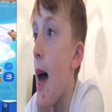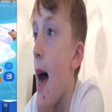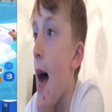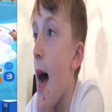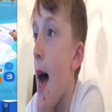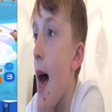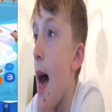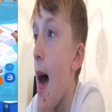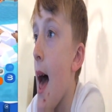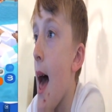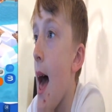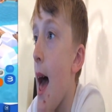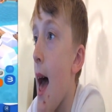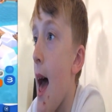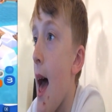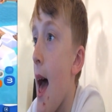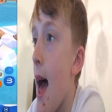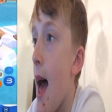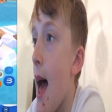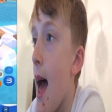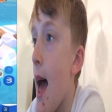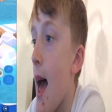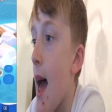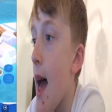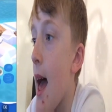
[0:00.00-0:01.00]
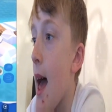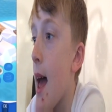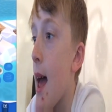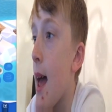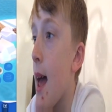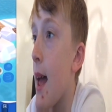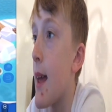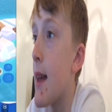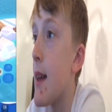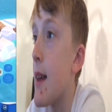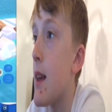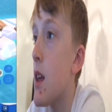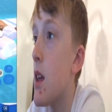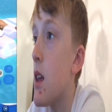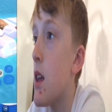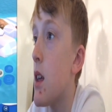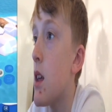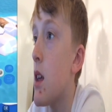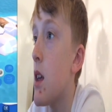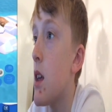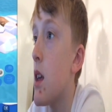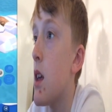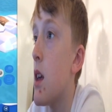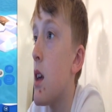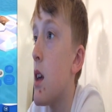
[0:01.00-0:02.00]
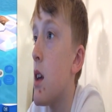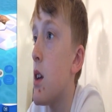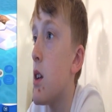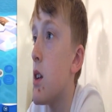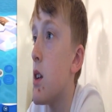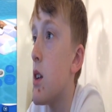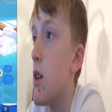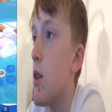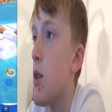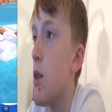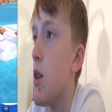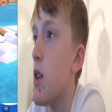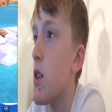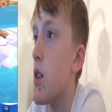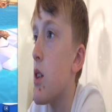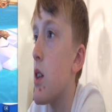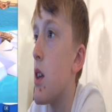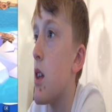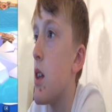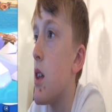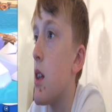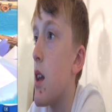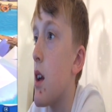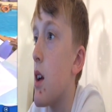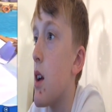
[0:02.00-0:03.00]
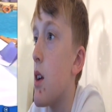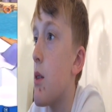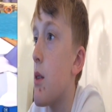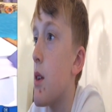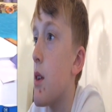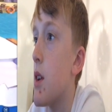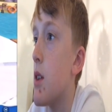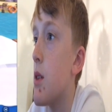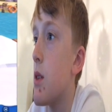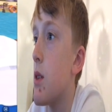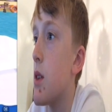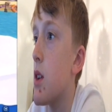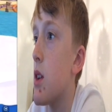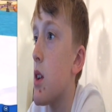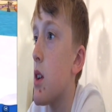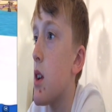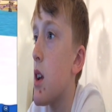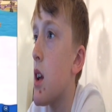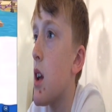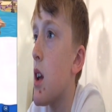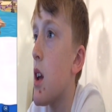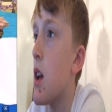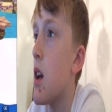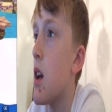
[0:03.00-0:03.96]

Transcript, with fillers: Hey. She wasn't in the other one, was she?